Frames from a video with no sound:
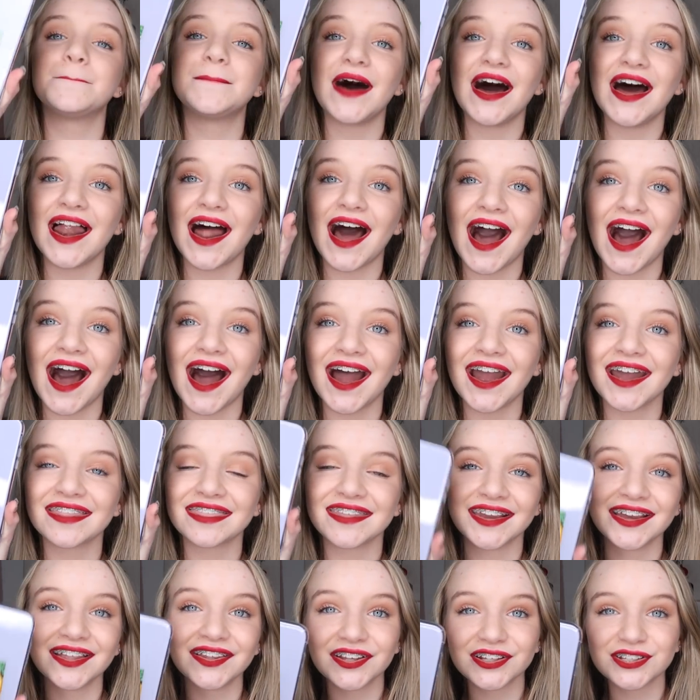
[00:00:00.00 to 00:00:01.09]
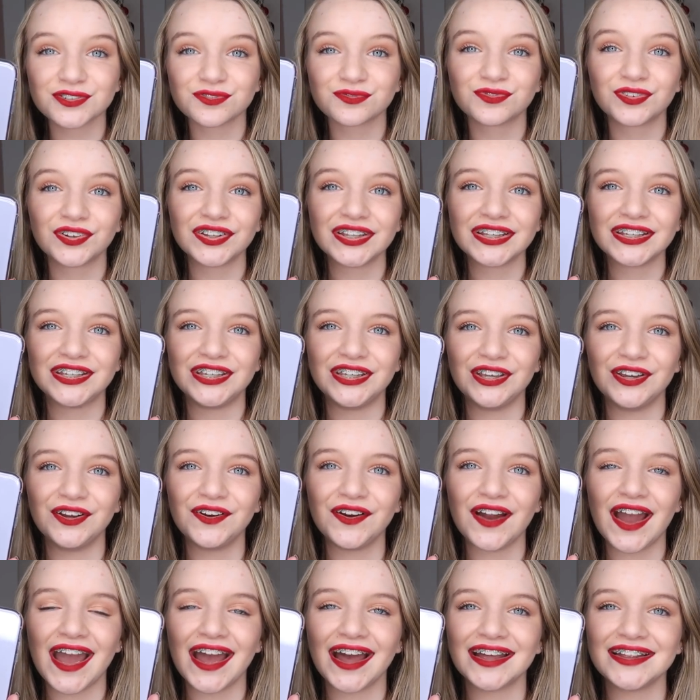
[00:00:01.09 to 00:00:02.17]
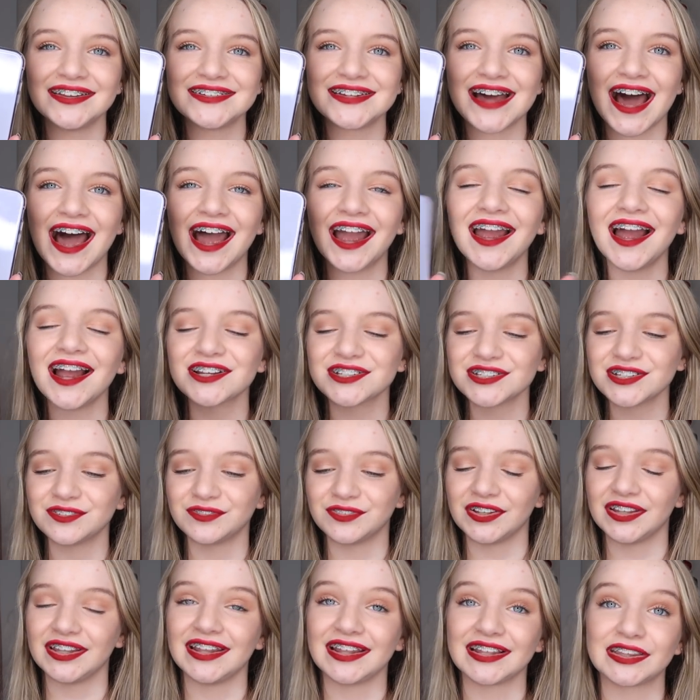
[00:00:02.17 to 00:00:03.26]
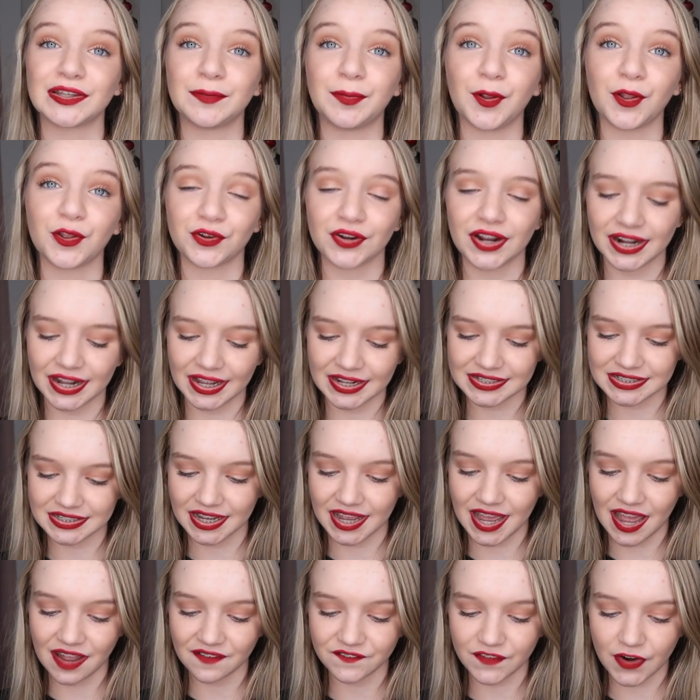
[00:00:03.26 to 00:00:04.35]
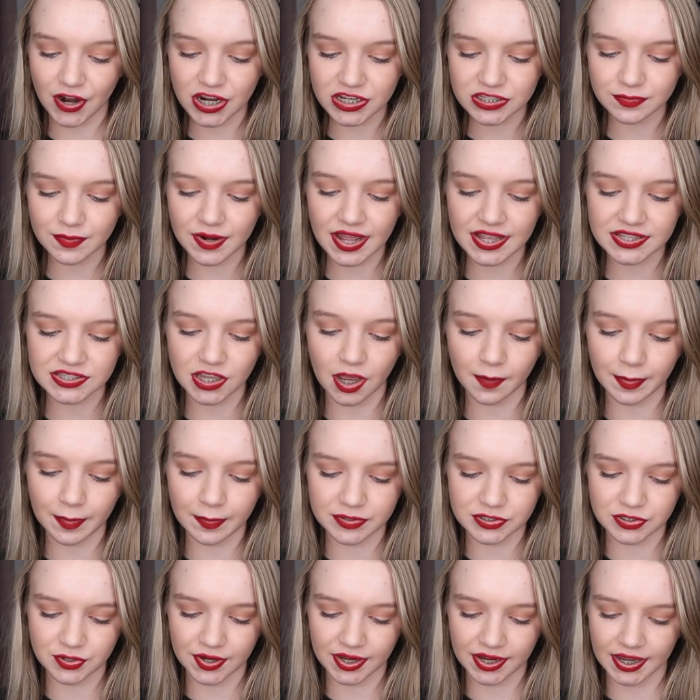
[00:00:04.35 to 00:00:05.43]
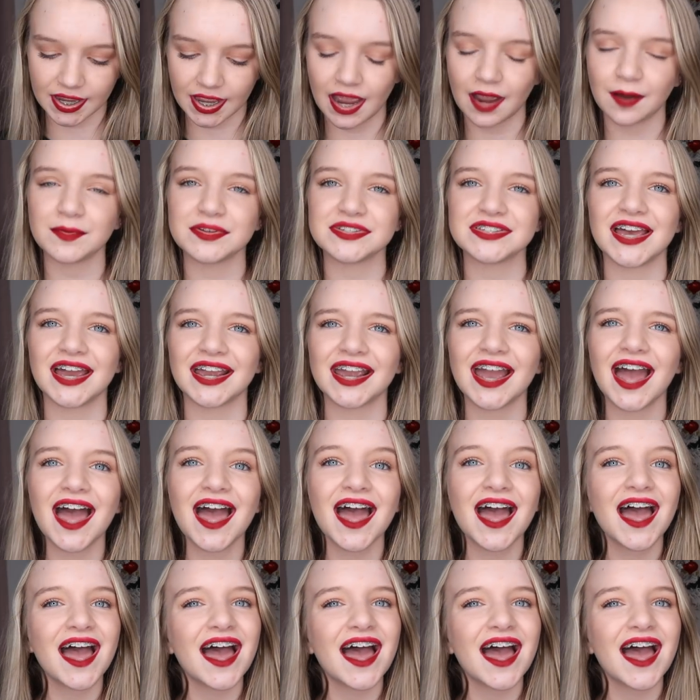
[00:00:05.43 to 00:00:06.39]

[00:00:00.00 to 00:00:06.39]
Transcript: But I think it looks really cute and I actually really like the Polaroid idea. At first when I saw people doing it, I was like,